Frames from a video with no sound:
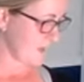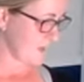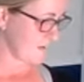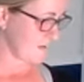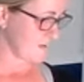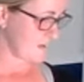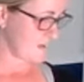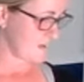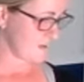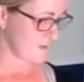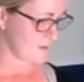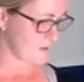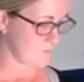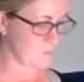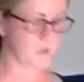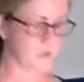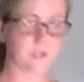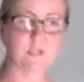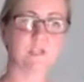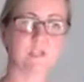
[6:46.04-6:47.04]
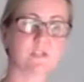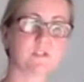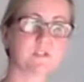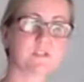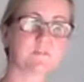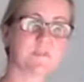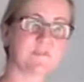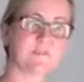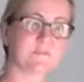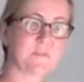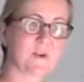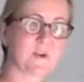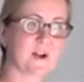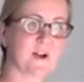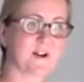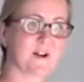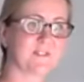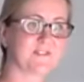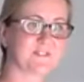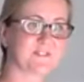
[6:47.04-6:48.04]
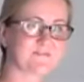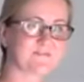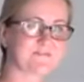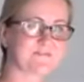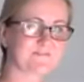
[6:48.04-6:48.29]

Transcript: And then we're going to do some improv,